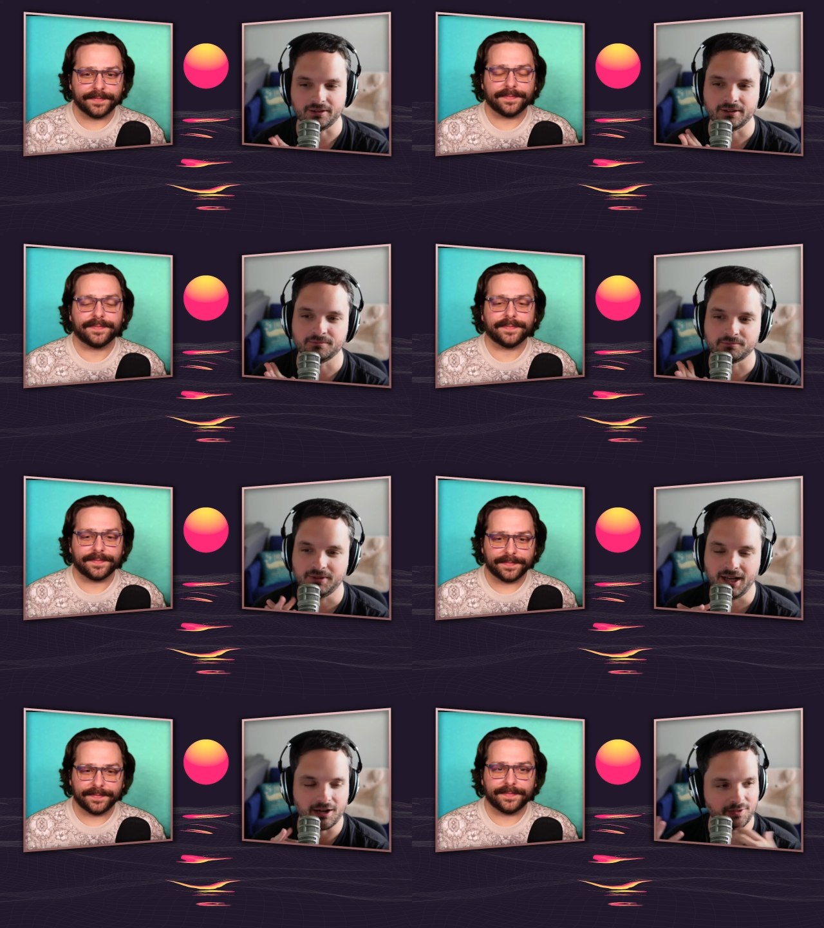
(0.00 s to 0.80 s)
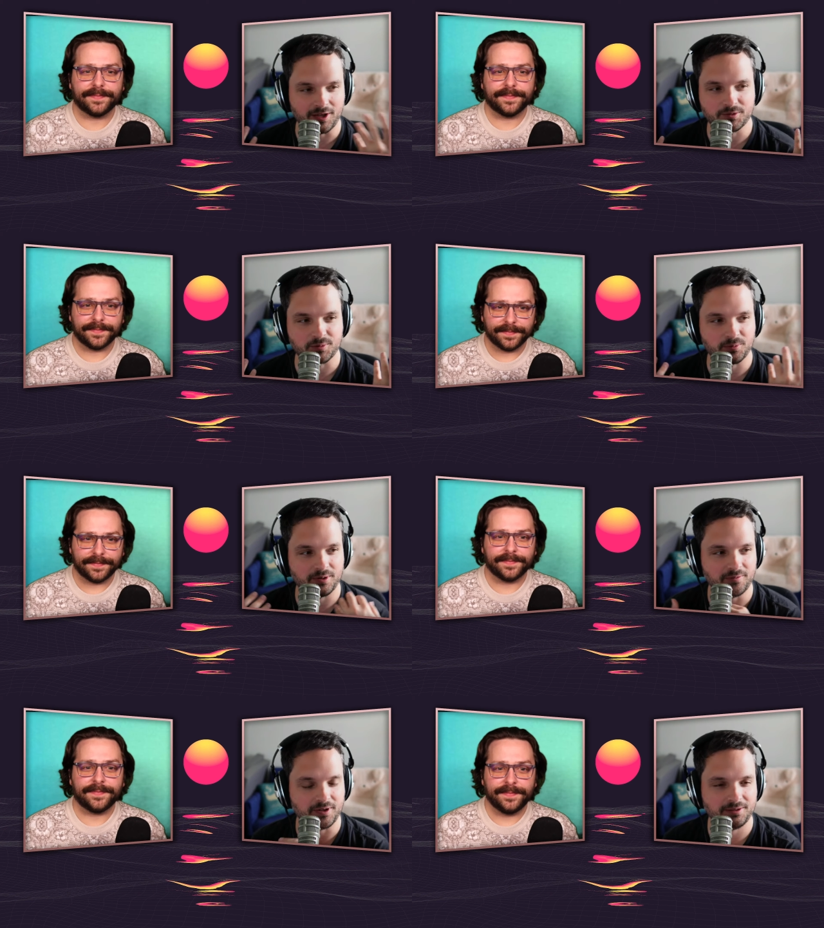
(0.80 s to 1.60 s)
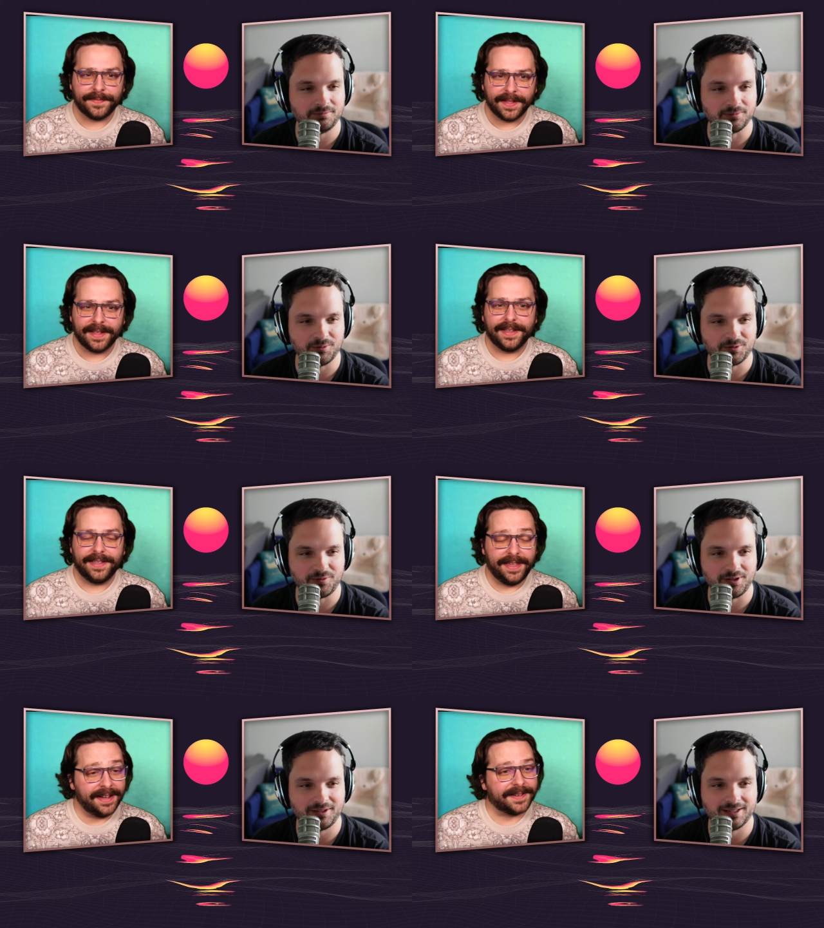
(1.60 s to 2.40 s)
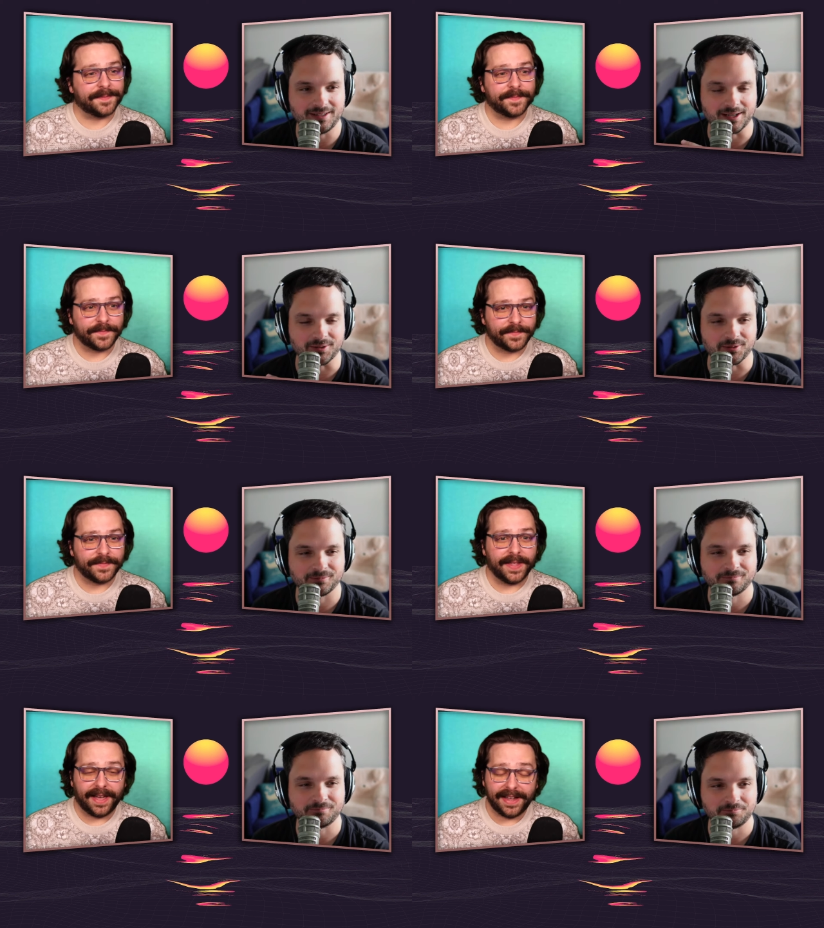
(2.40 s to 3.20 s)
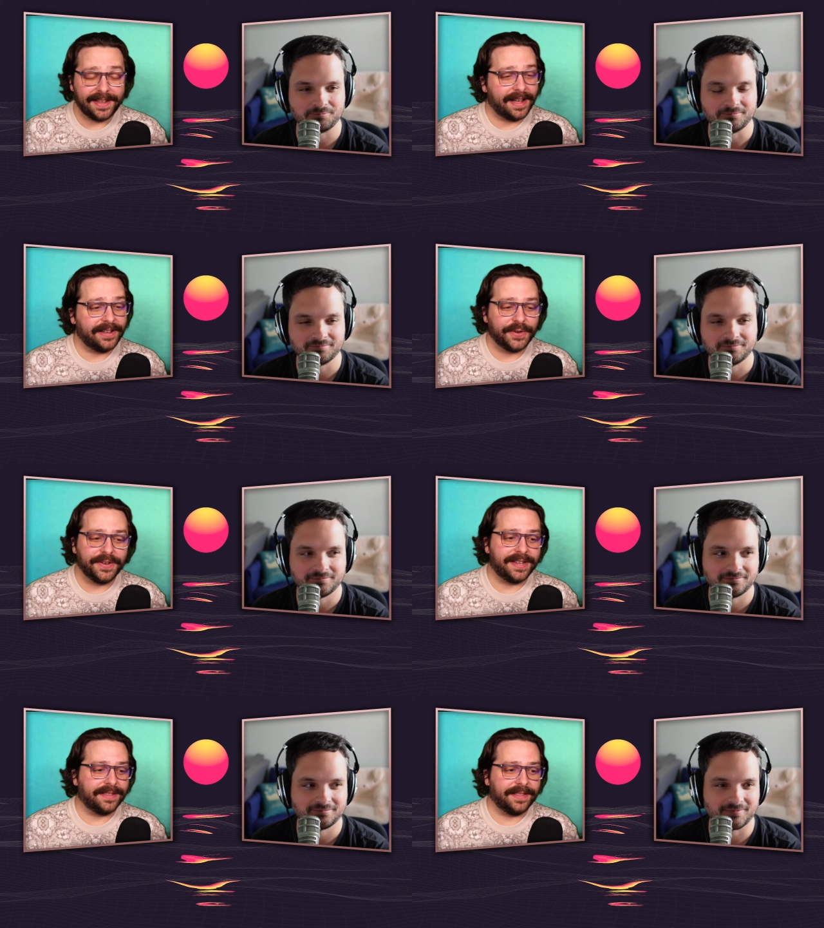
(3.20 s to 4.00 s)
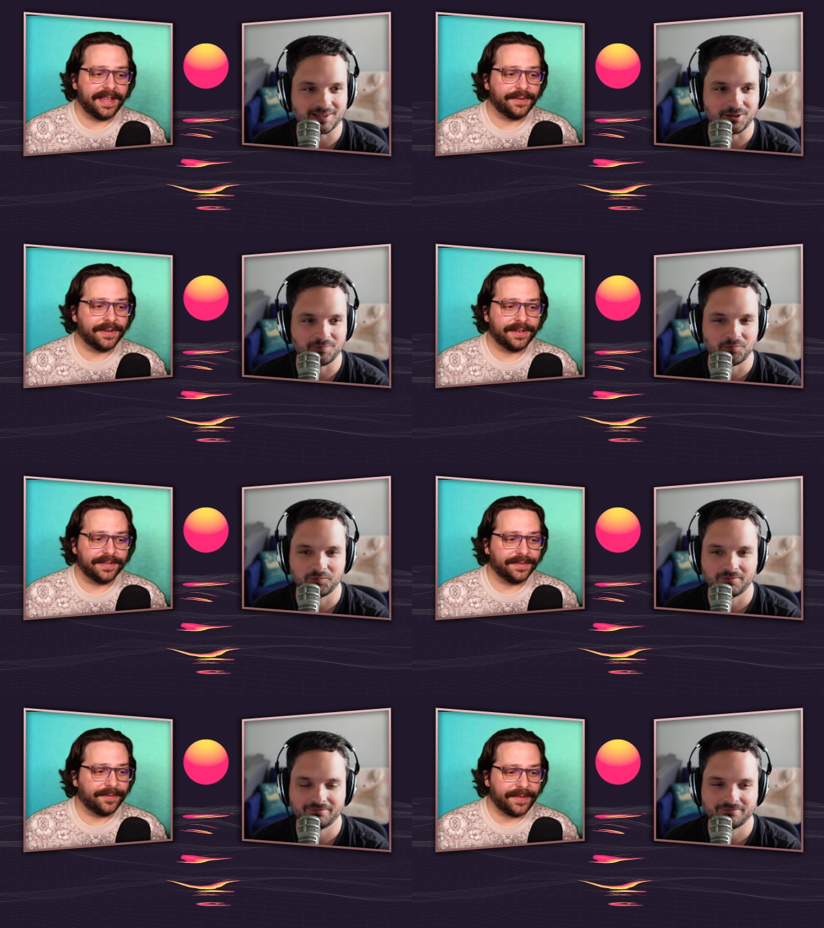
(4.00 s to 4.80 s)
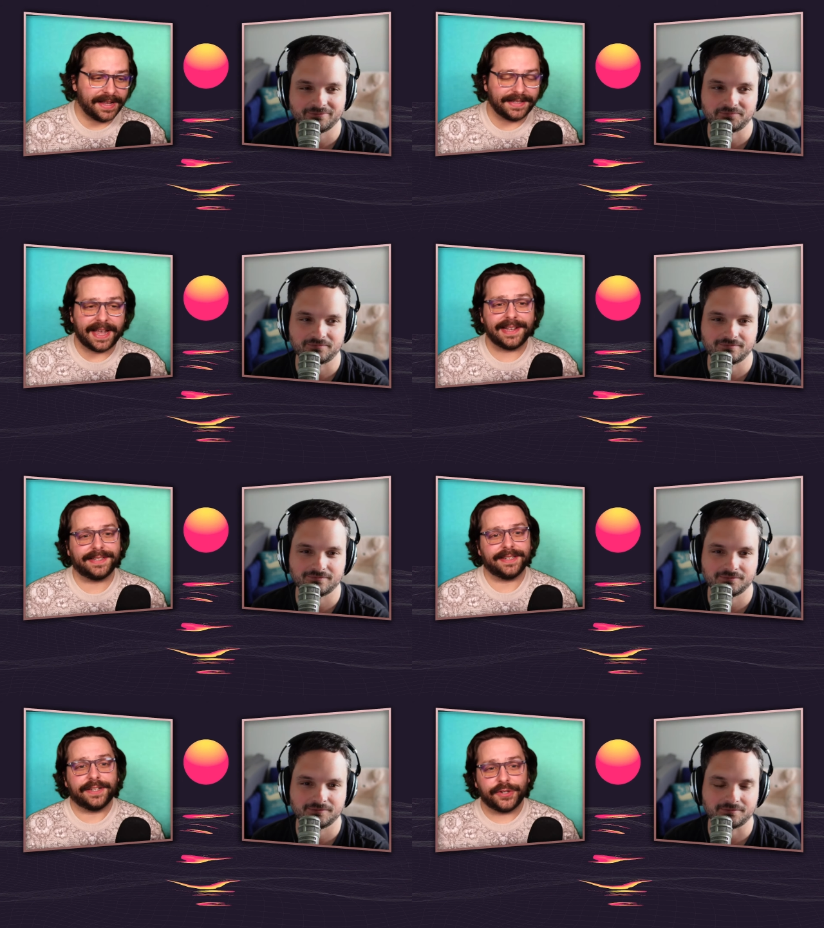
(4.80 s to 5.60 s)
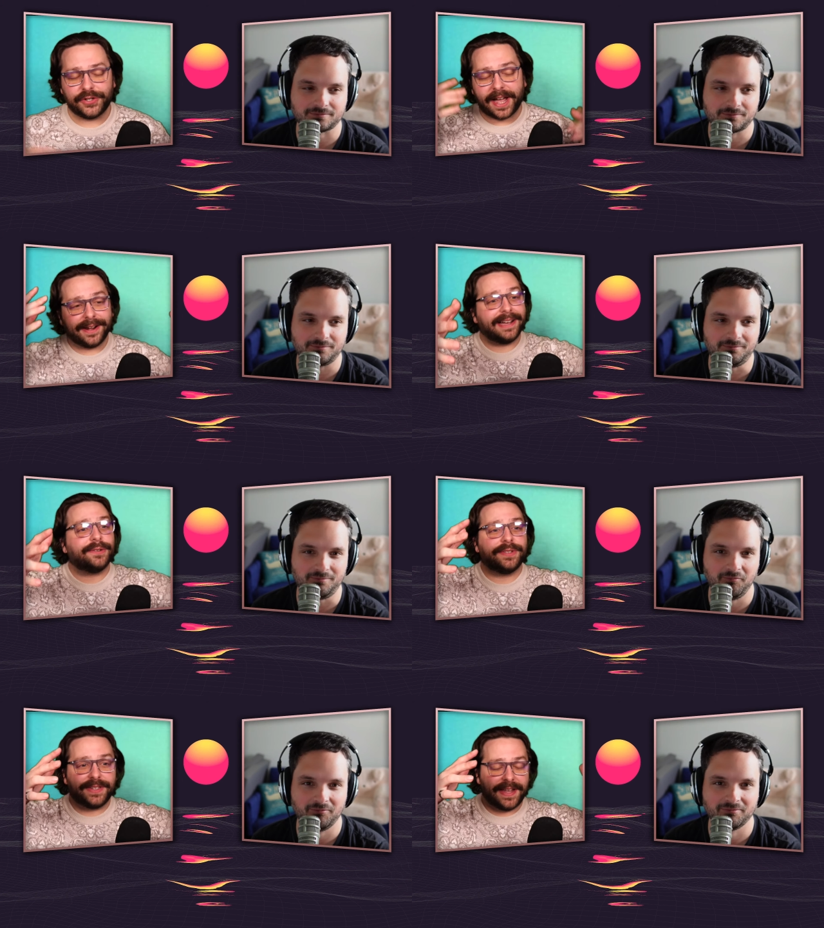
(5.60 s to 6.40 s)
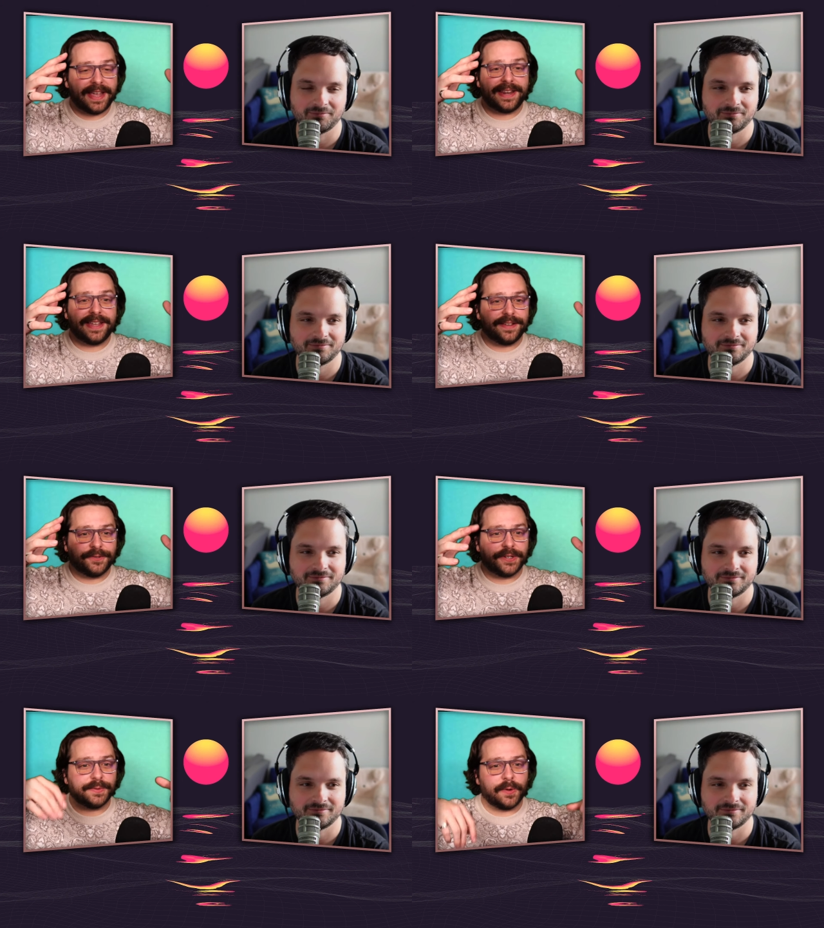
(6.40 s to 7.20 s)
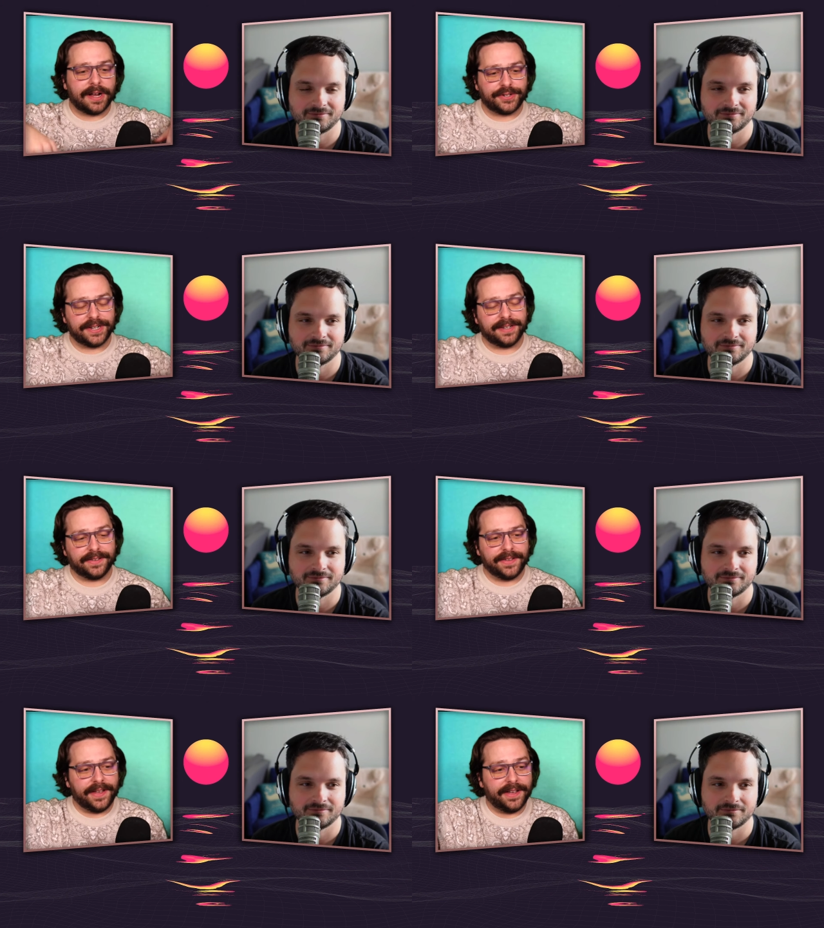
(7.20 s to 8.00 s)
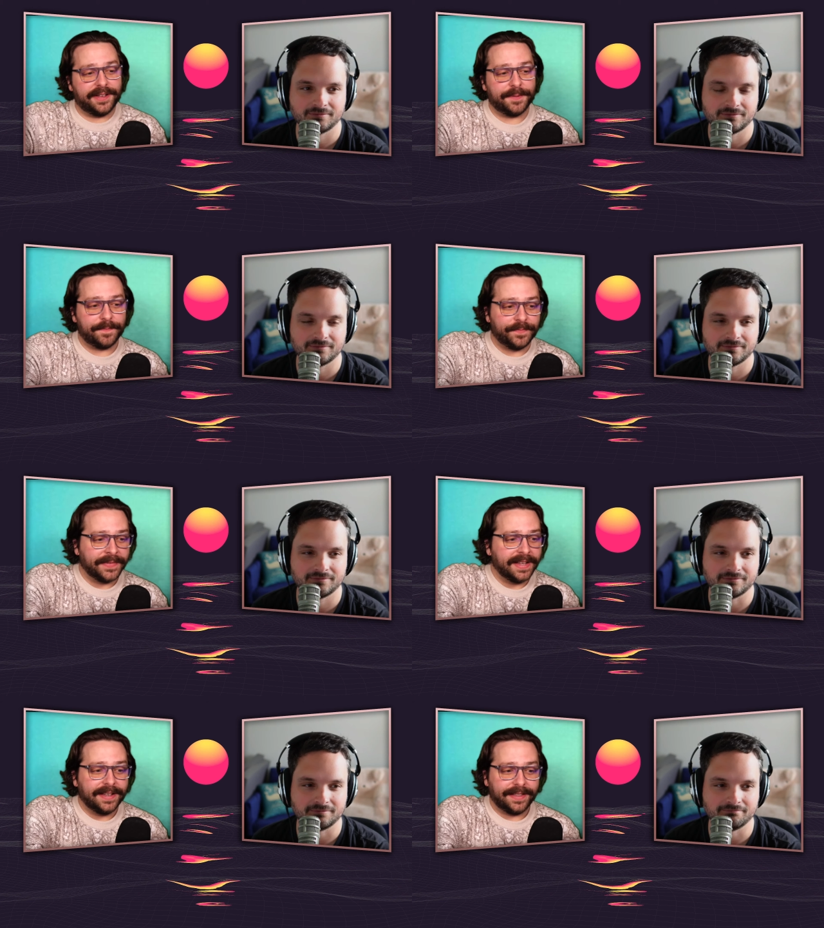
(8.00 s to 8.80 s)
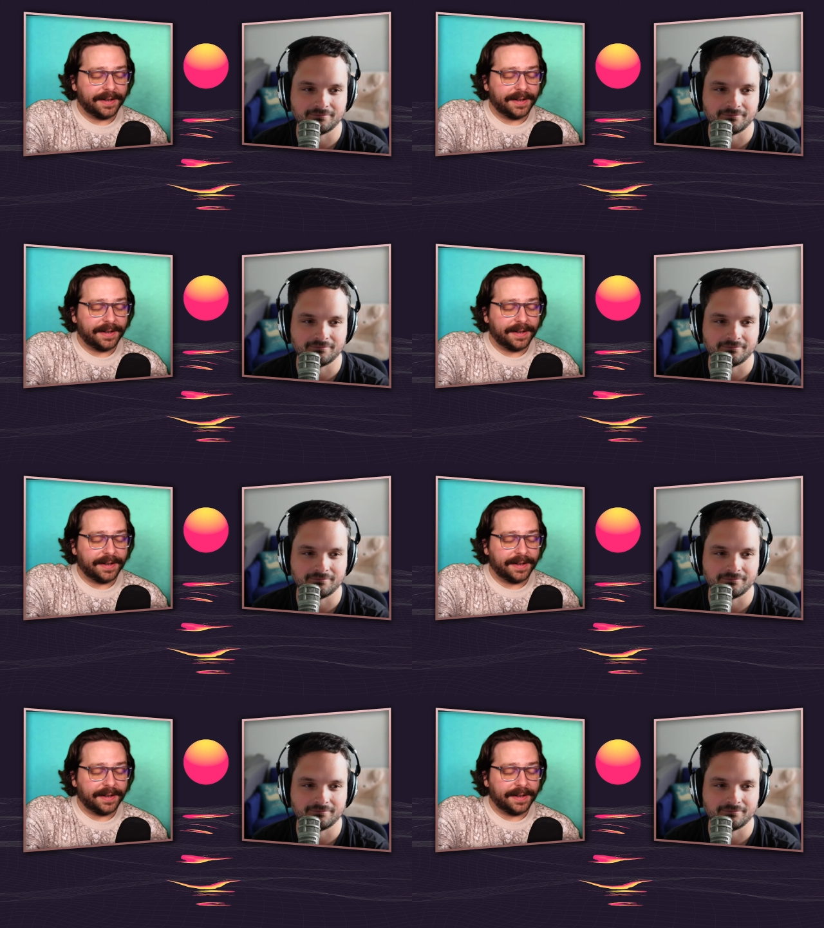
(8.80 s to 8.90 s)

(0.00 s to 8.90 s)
Speaker 1: And yeah, I thought it was a pretty fun, it was a fun yeah, get together.
Speaker 2: I, I agree. They were fantastic. Shout out to Annie if she's watching. Um, like